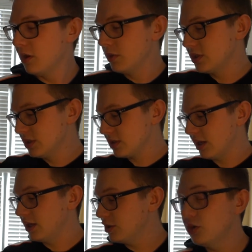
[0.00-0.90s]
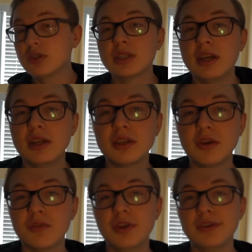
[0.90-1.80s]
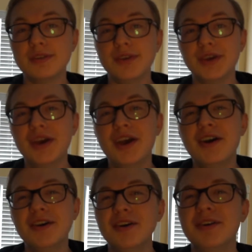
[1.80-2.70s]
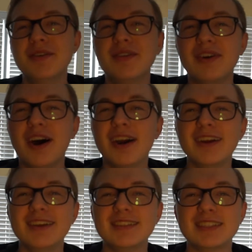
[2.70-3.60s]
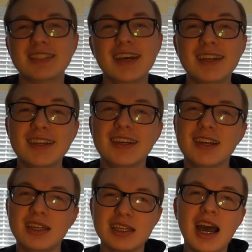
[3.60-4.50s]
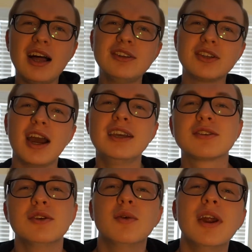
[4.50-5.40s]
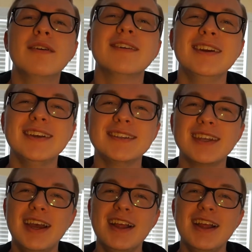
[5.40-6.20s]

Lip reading: which is a huge studying tip for those of you who are studying in college or high school or whatever it is.